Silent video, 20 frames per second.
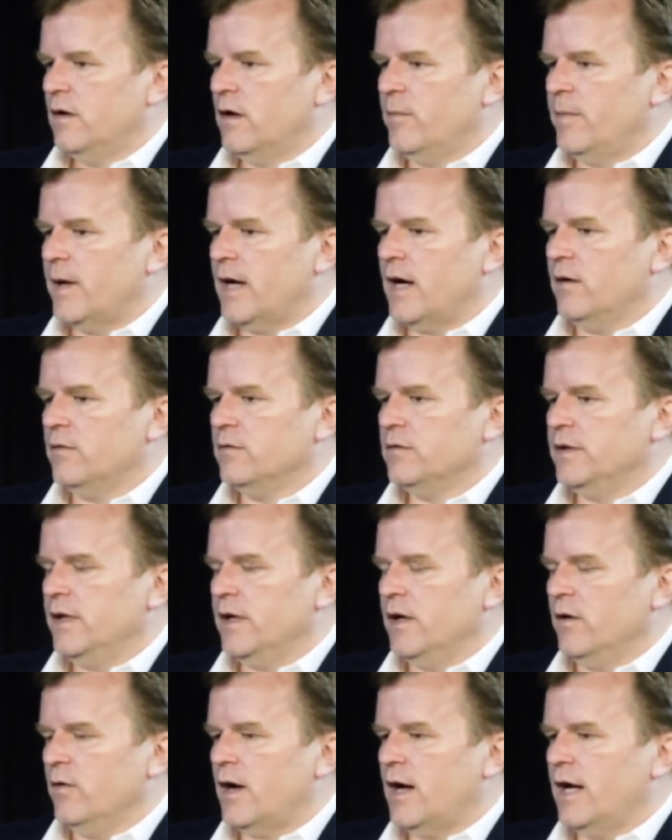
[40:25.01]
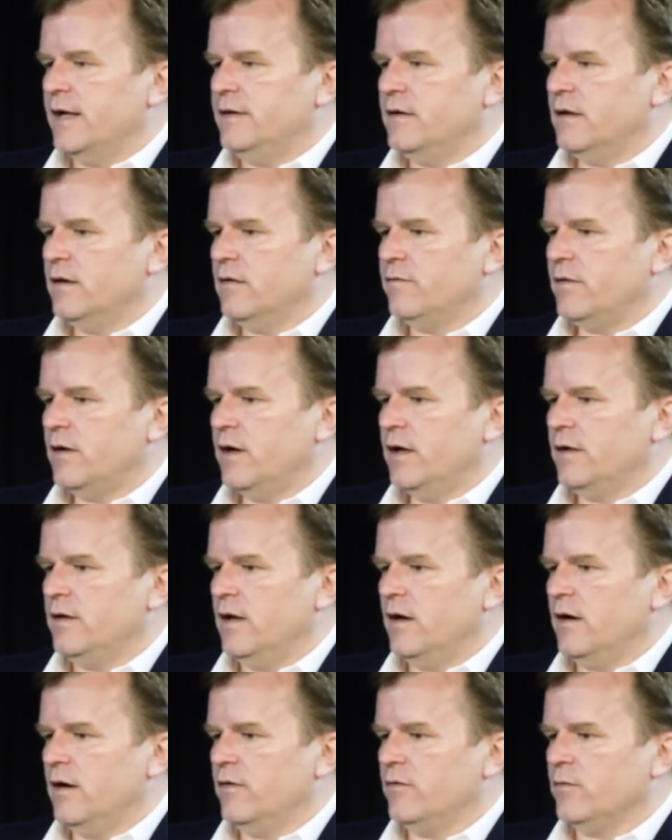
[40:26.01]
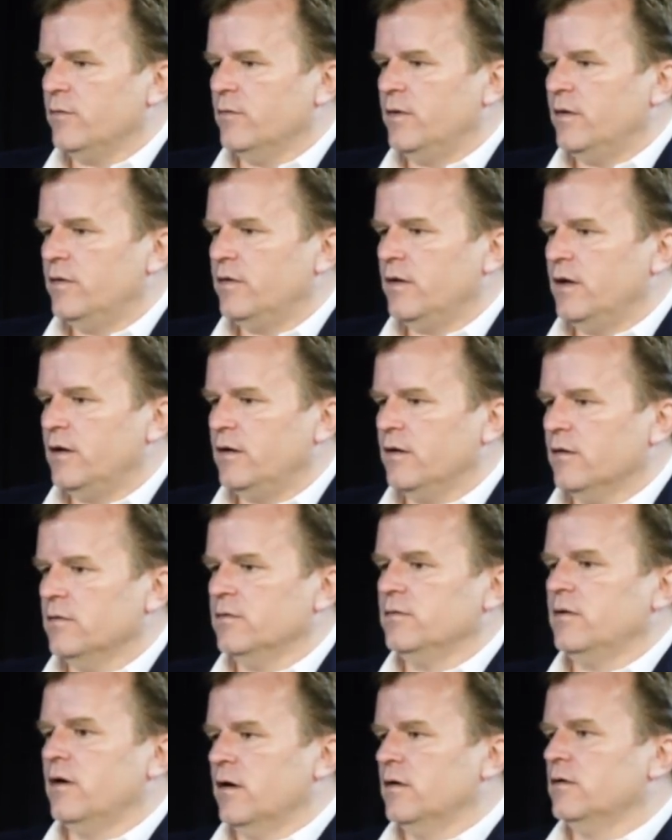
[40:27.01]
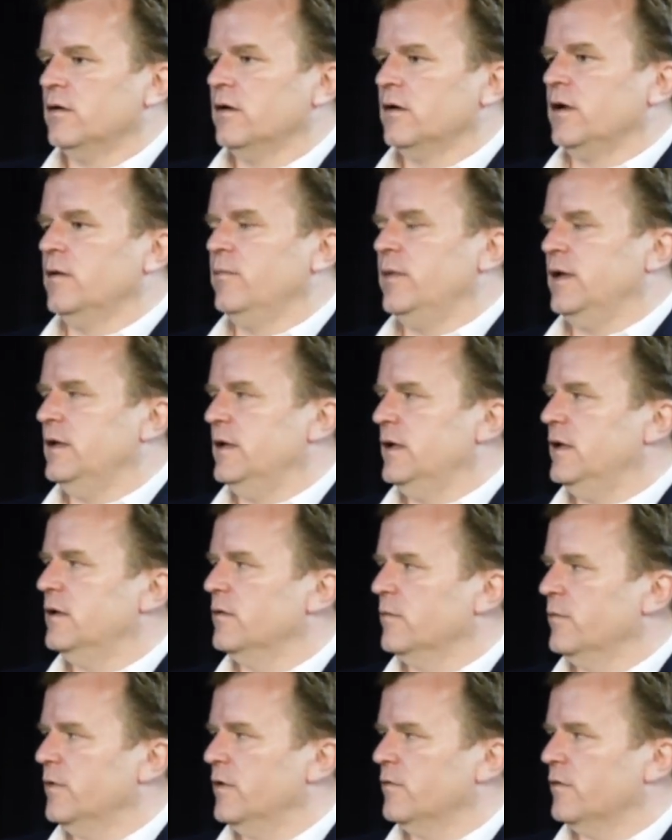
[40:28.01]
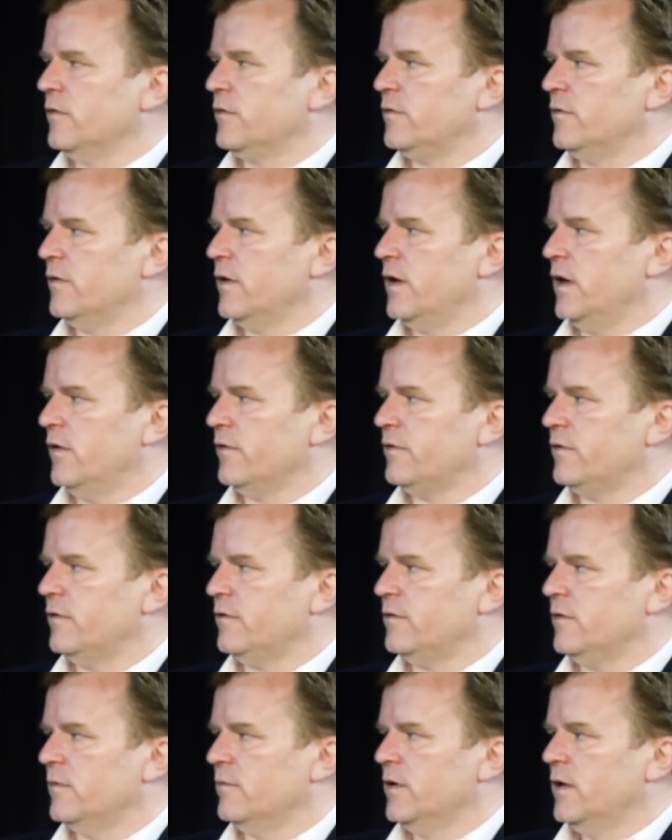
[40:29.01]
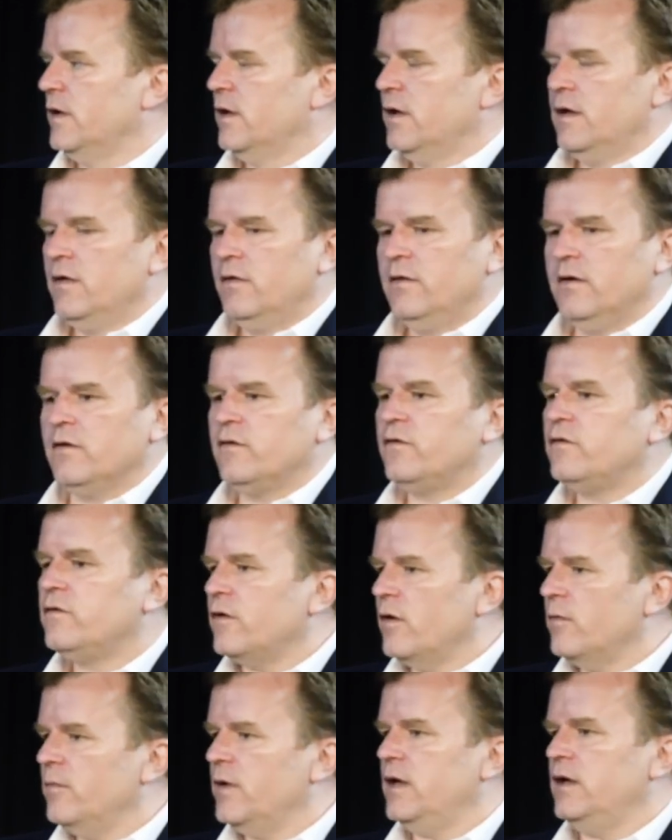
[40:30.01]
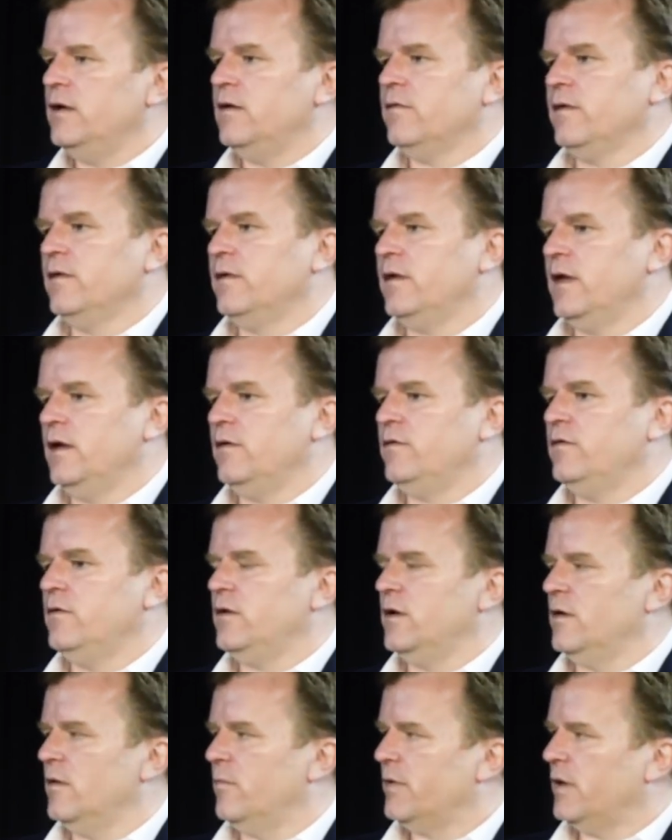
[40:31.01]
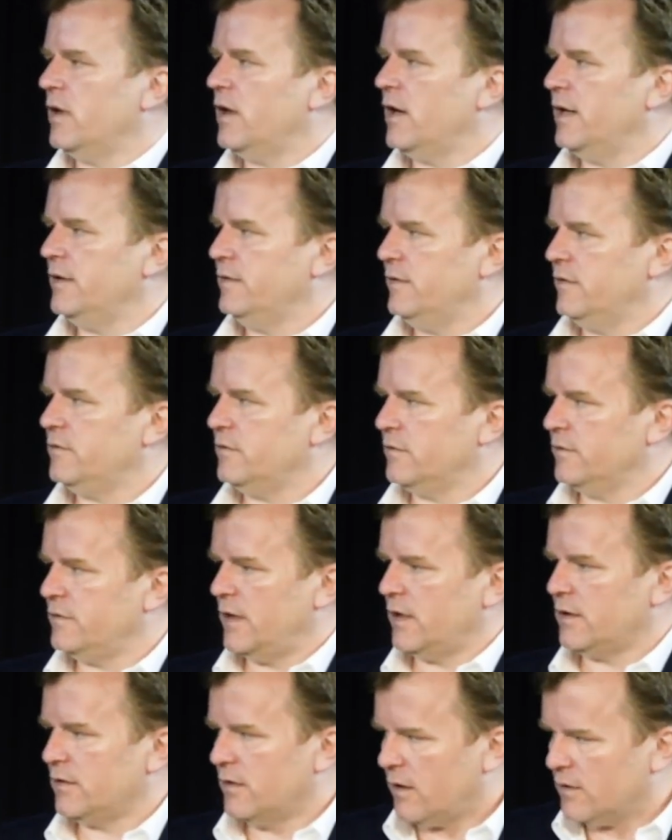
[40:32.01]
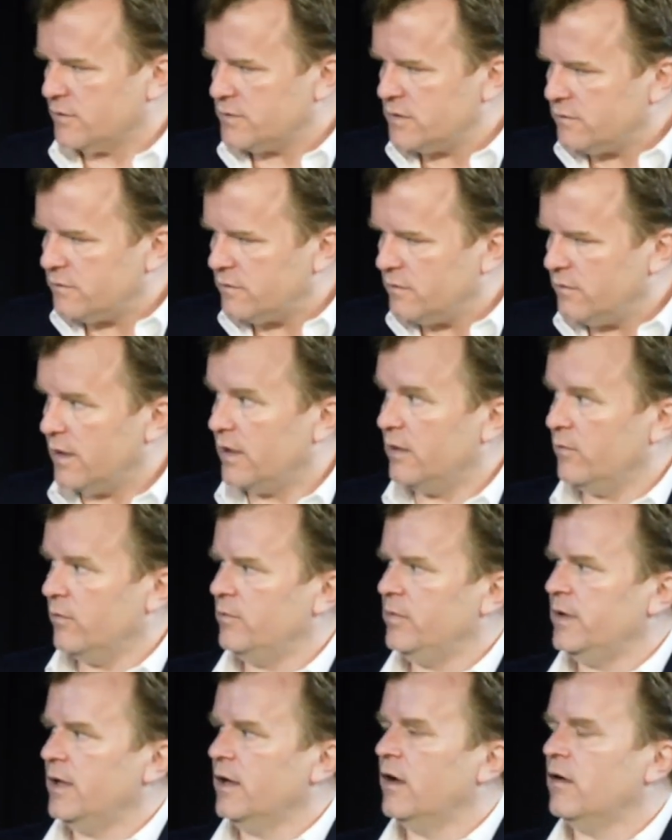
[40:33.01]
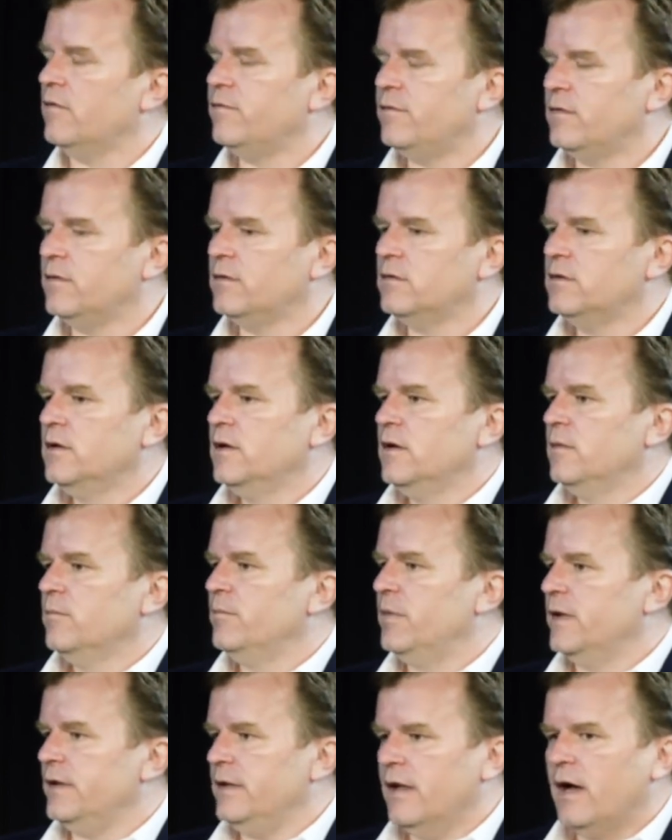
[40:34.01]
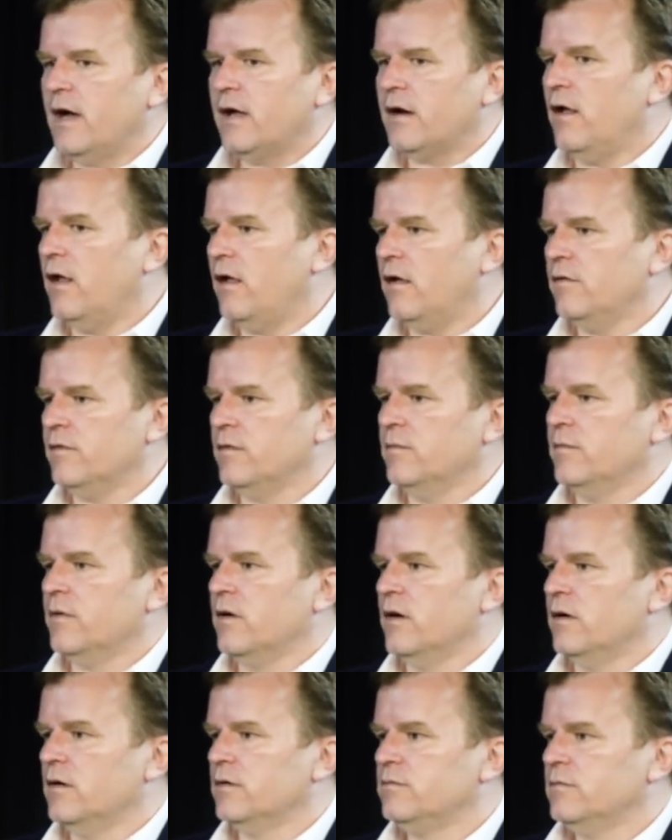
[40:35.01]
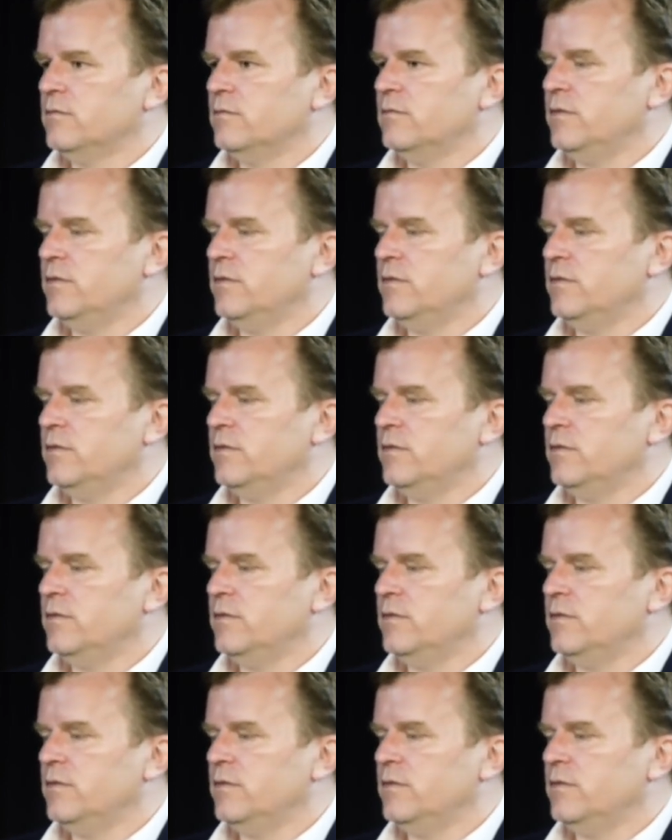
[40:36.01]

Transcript: about identifying the areas where we think are going to be needle movers for the health system. There are so many different things you could apply digital technology to, and it would be helpful, but not all of them are